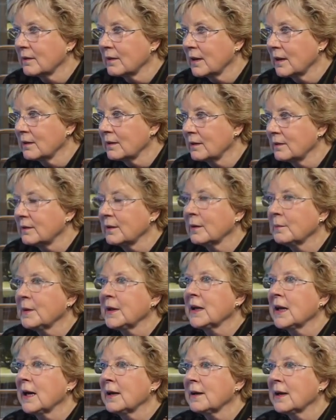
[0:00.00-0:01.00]

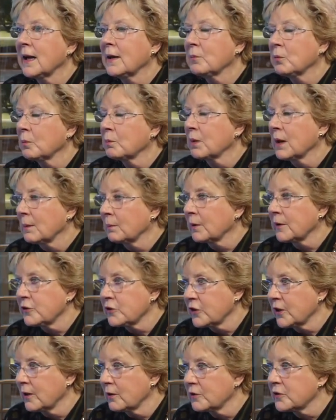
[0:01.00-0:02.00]
I will probably
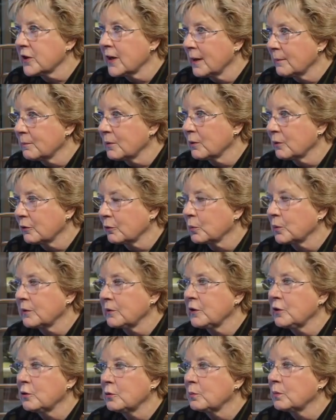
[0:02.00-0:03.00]
share chapters
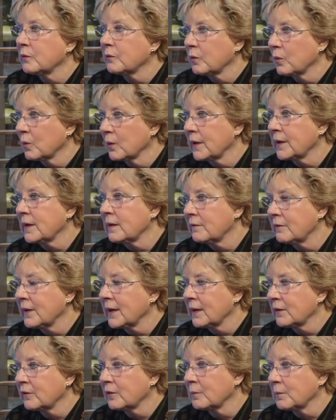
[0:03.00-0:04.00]
with you in
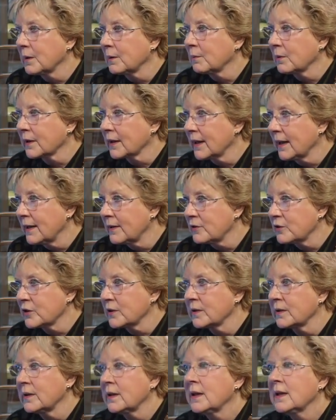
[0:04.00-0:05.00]
advance of
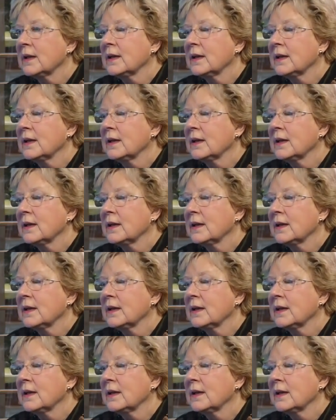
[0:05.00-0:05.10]
publication,